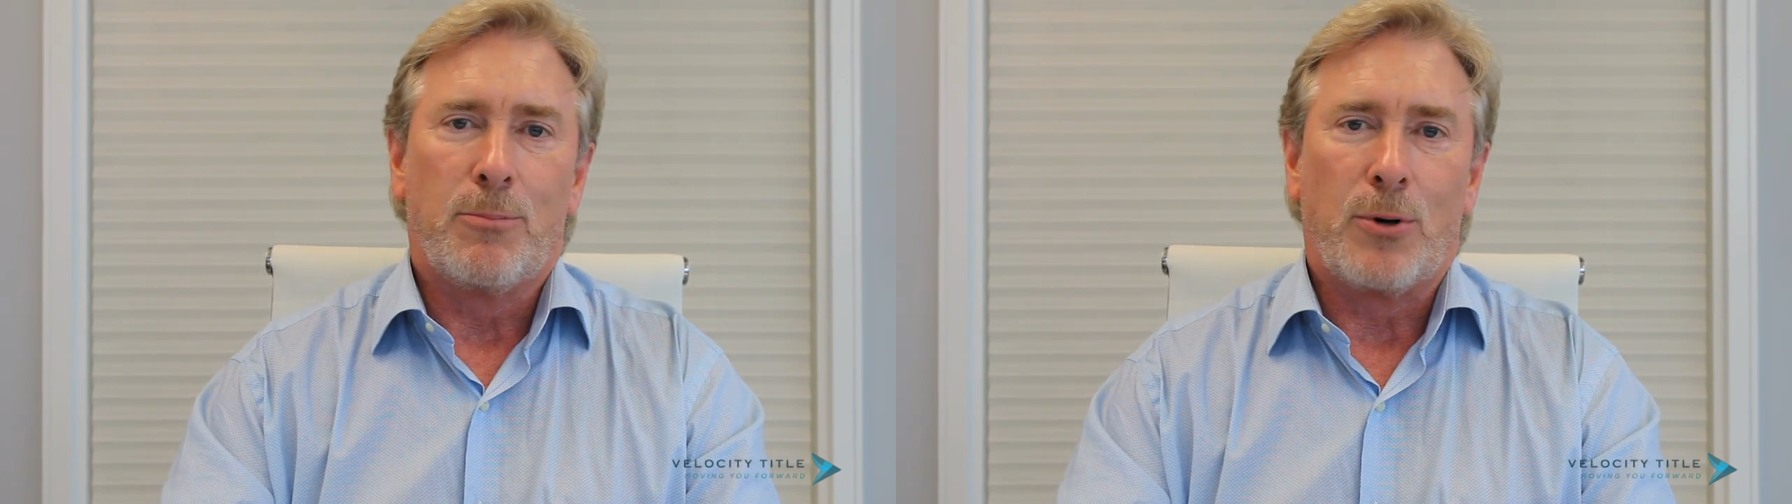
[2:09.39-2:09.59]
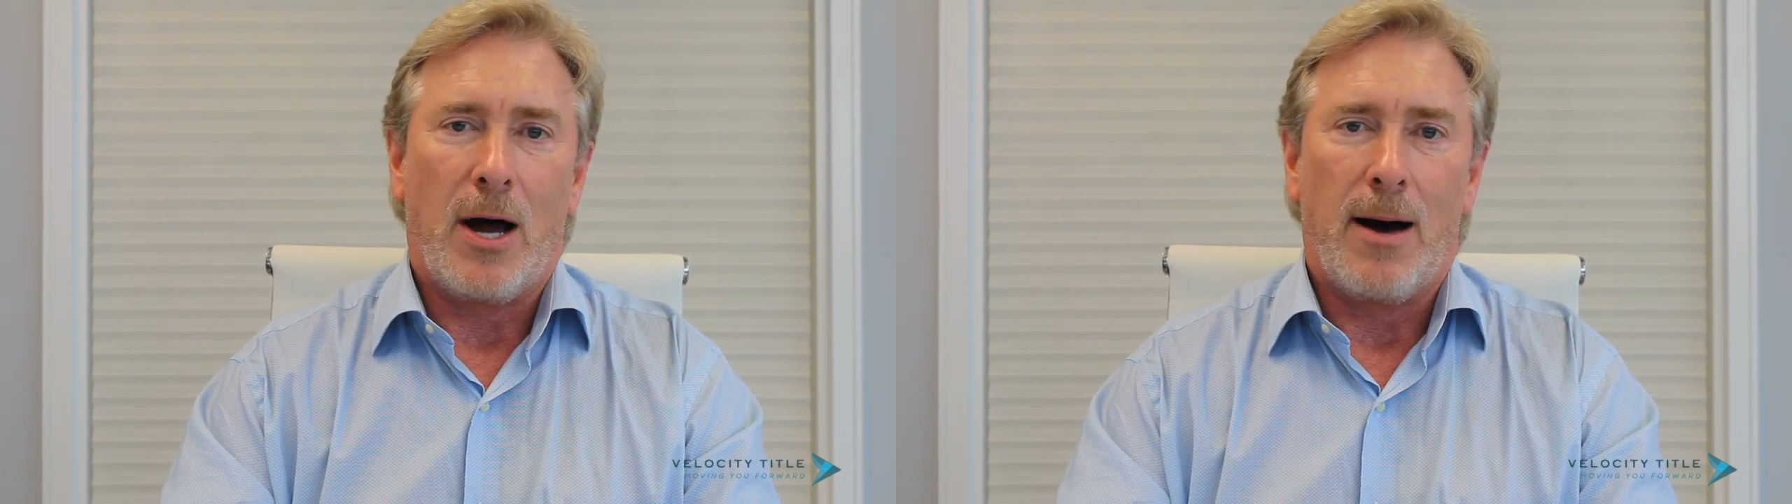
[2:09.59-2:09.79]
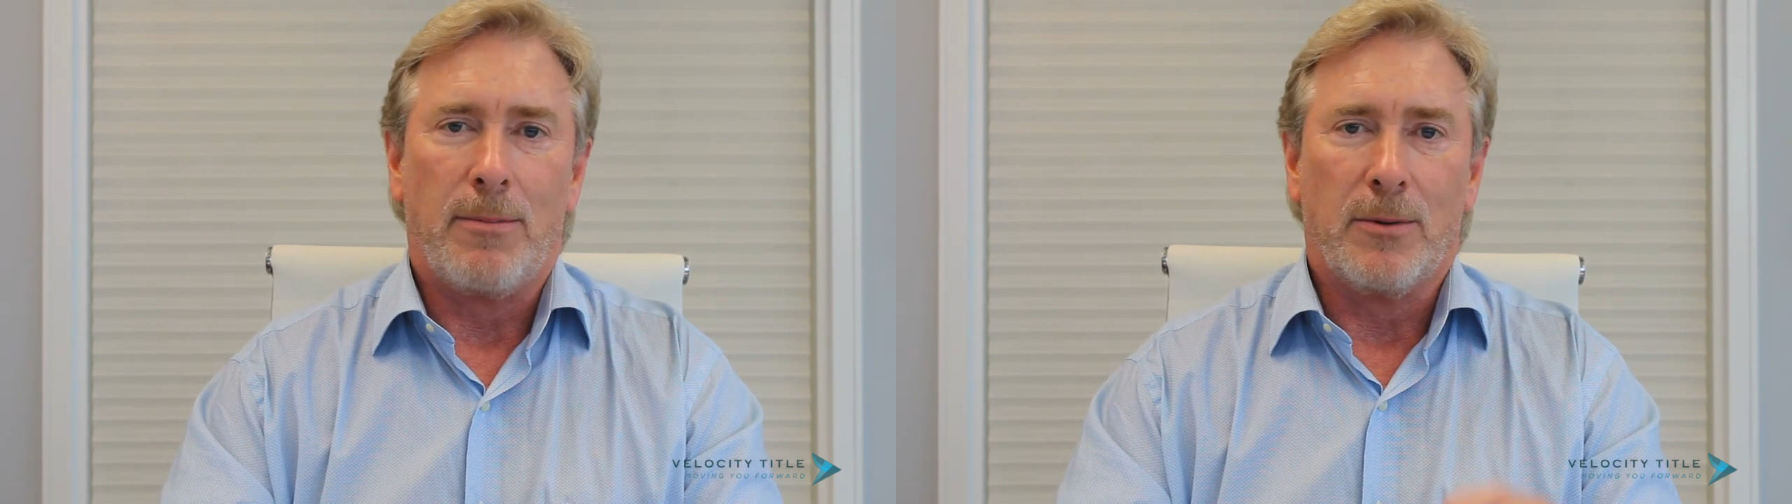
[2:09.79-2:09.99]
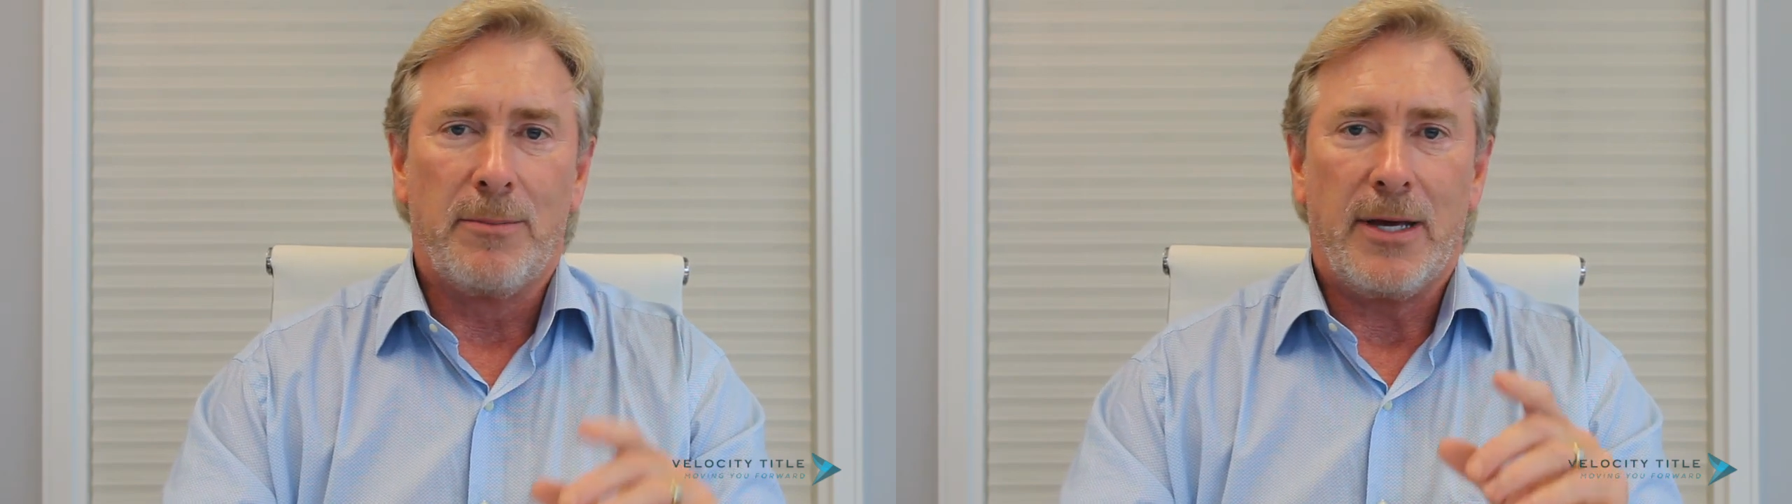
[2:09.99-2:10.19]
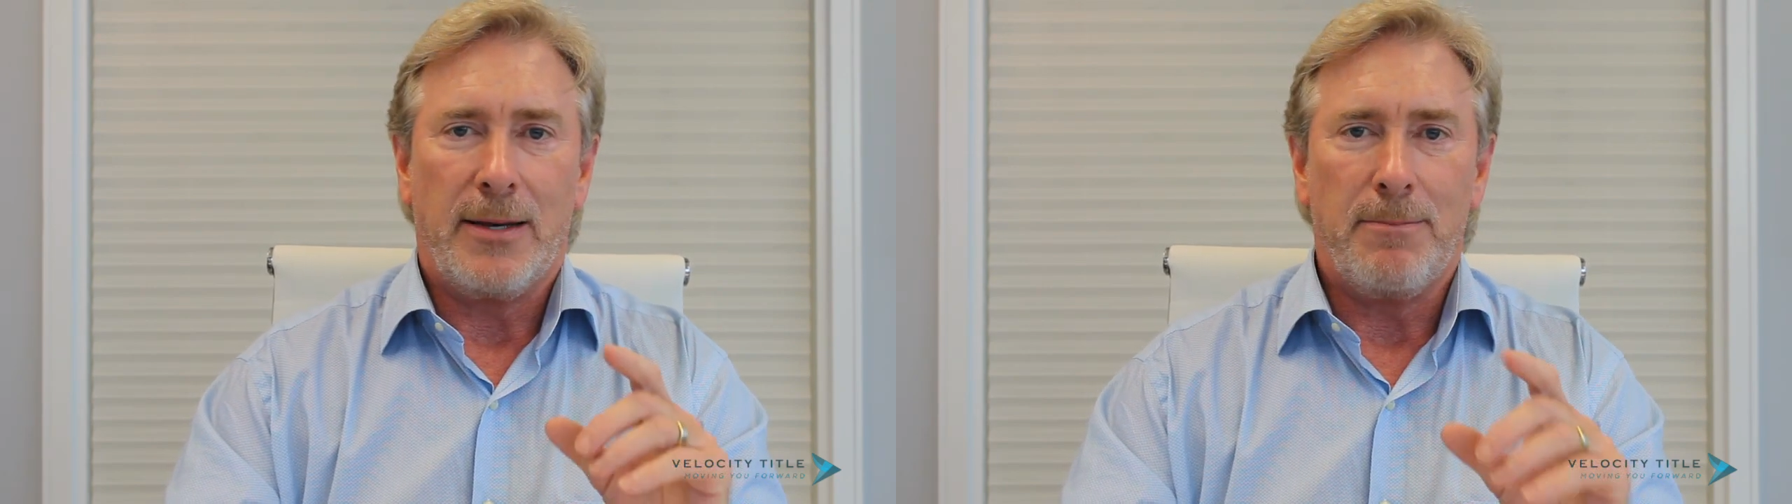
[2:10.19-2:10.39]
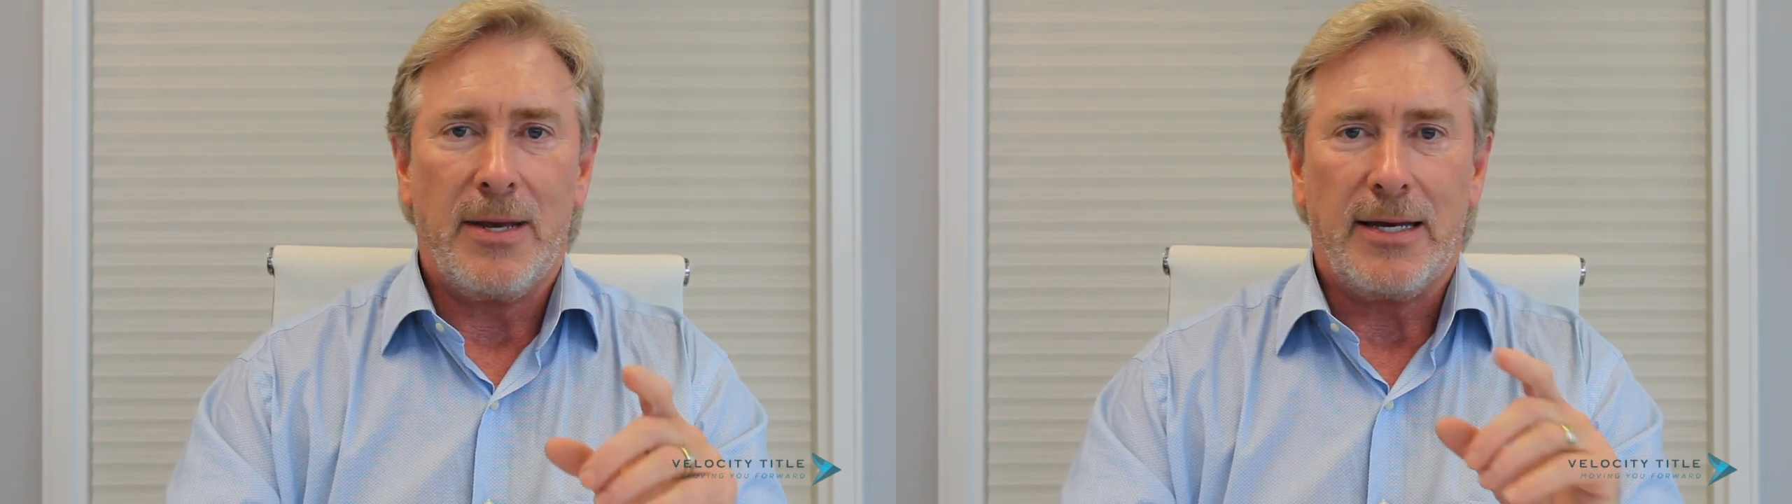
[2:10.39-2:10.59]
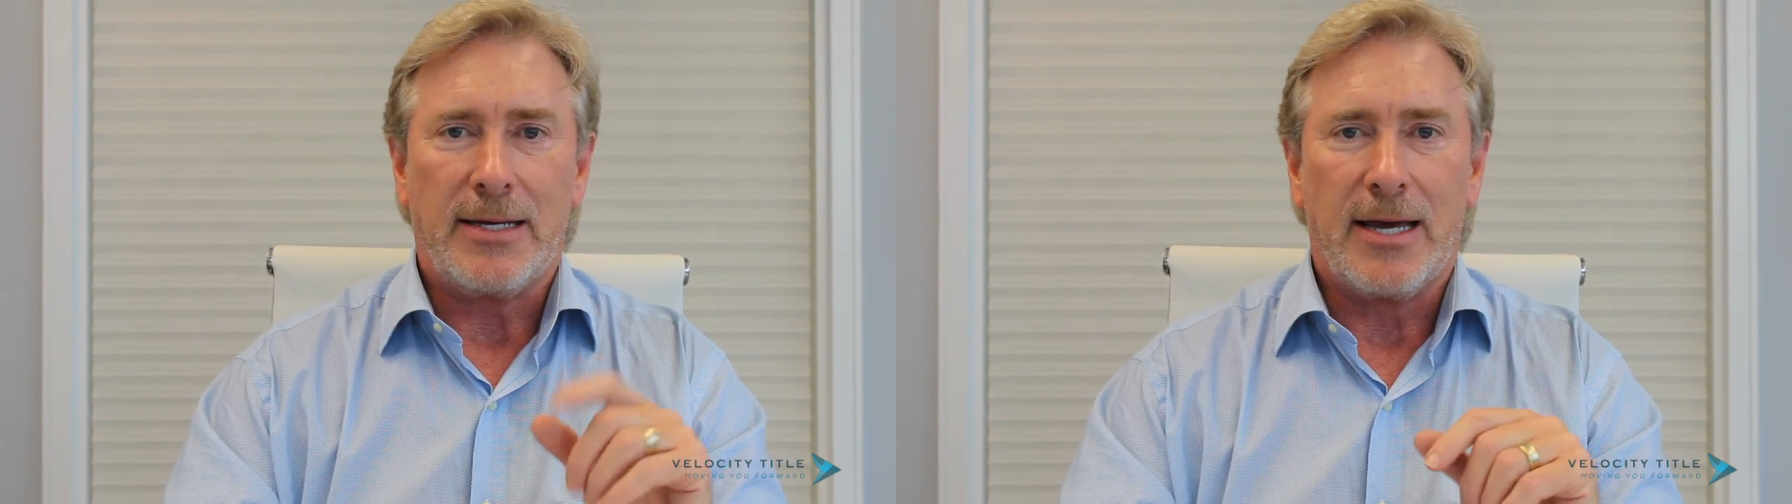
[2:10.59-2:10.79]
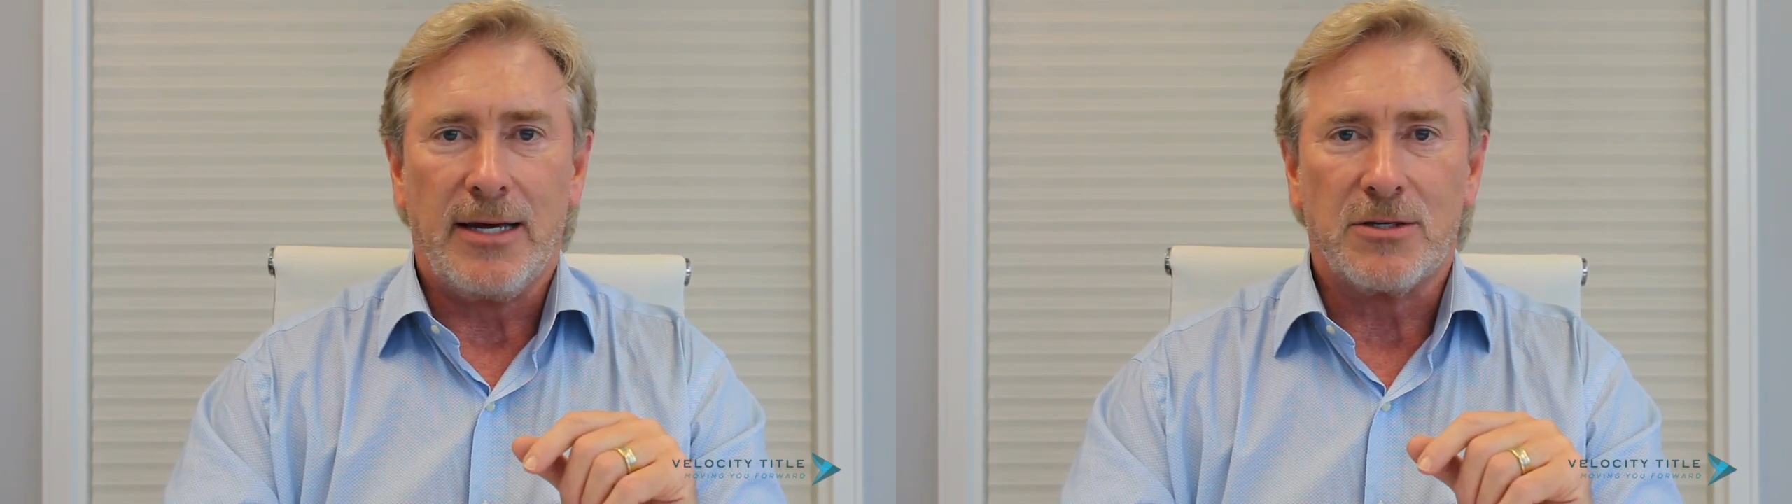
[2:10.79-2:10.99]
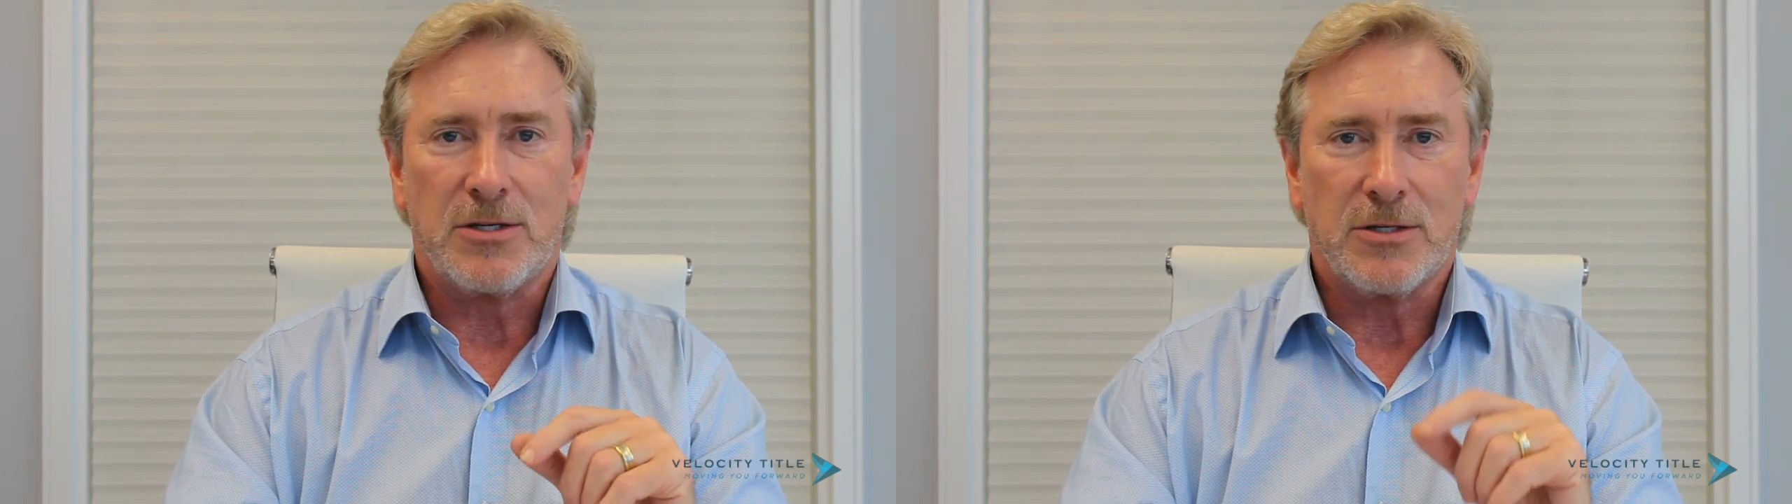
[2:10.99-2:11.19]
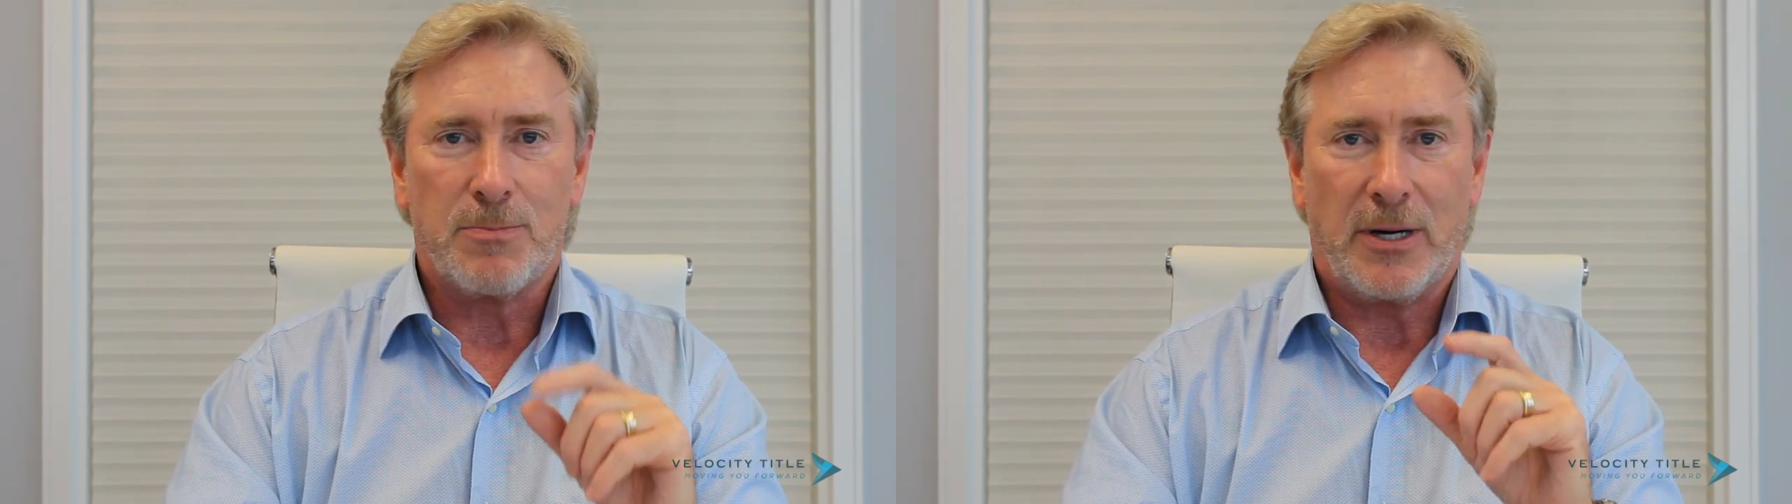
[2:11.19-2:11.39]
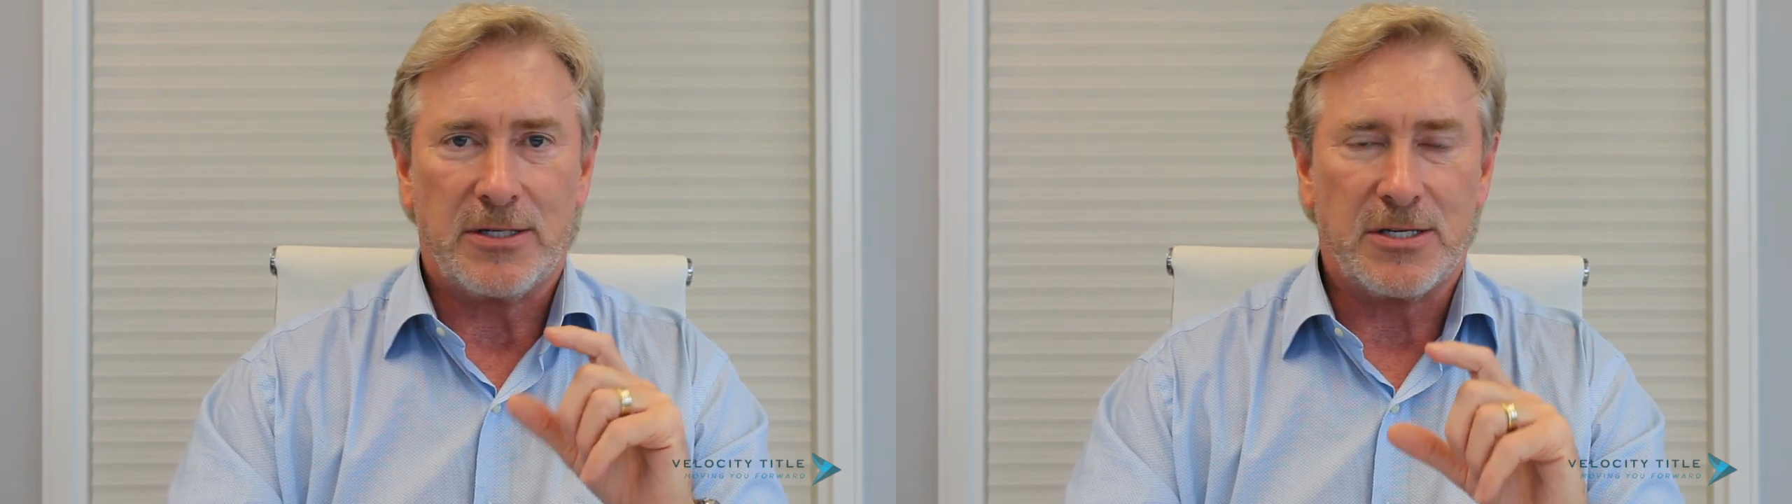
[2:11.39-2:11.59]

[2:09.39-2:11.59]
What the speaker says: problem in many cases by